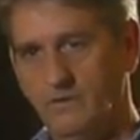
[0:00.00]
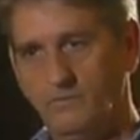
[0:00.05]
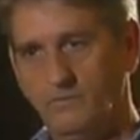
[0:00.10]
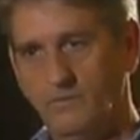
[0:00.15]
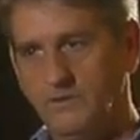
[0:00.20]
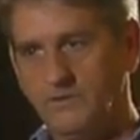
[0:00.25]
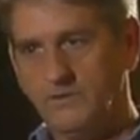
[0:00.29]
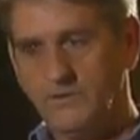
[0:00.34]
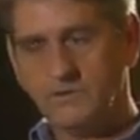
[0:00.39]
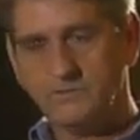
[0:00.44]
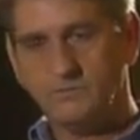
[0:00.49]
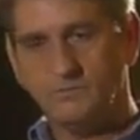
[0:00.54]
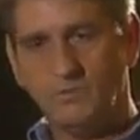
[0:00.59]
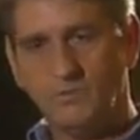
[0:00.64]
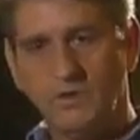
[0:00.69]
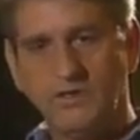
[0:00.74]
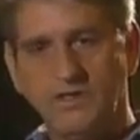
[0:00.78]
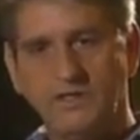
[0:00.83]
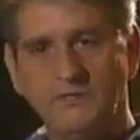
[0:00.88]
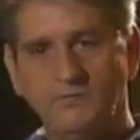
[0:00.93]
Wasn't just
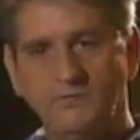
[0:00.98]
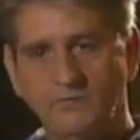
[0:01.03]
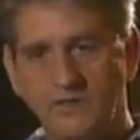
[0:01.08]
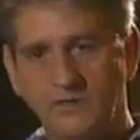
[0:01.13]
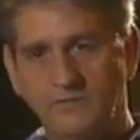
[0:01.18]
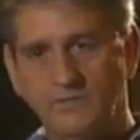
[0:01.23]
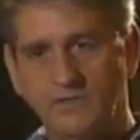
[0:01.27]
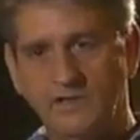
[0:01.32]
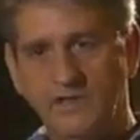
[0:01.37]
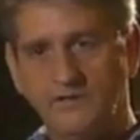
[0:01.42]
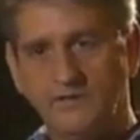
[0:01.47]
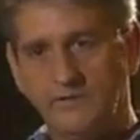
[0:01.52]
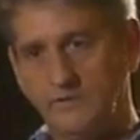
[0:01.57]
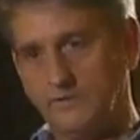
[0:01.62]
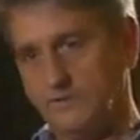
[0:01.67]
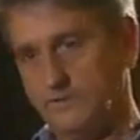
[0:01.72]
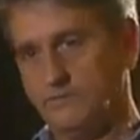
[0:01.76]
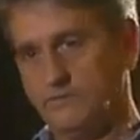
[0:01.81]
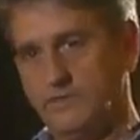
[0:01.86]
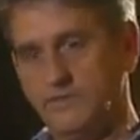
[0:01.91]
one individual out
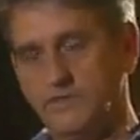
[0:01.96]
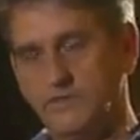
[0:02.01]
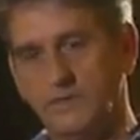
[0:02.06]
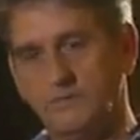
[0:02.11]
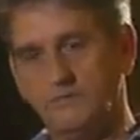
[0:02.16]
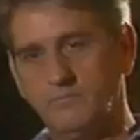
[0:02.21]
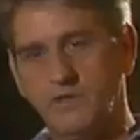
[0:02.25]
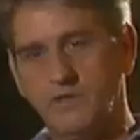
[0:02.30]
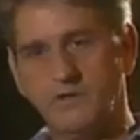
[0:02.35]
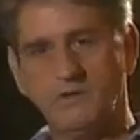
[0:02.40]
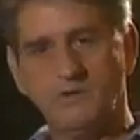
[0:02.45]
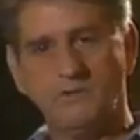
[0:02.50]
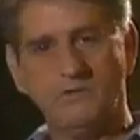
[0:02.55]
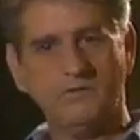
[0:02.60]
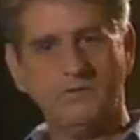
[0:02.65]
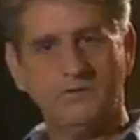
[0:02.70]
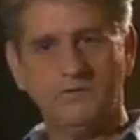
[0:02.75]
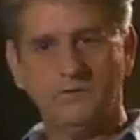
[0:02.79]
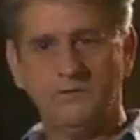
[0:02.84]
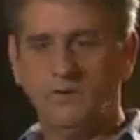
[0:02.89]
there doing something
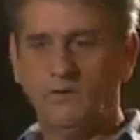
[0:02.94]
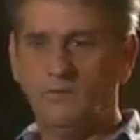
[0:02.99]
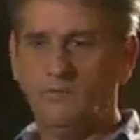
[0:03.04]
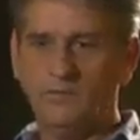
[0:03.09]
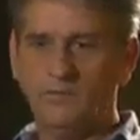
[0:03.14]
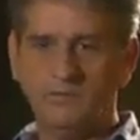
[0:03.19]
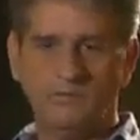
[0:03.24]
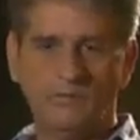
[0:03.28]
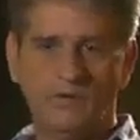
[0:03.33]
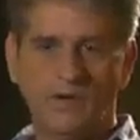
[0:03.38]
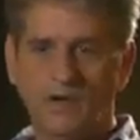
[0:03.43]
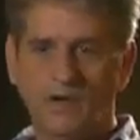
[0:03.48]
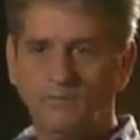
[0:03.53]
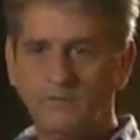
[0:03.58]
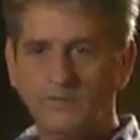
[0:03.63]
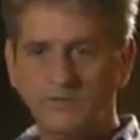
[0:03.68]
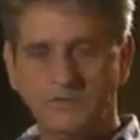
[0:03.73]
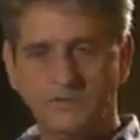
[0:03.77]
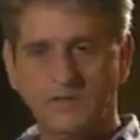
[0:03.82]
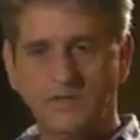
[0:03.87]
here. You know, all
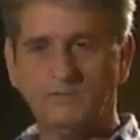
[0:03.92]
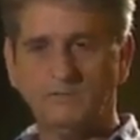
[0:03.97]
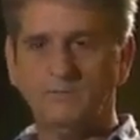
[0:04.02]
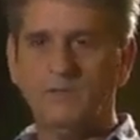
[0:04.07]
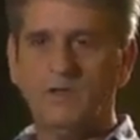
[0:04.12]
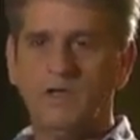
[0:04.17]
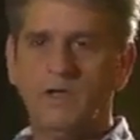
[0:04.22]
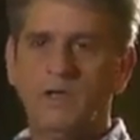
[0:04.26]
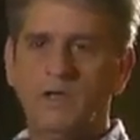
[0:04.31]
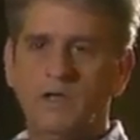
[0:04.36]
of a sudden,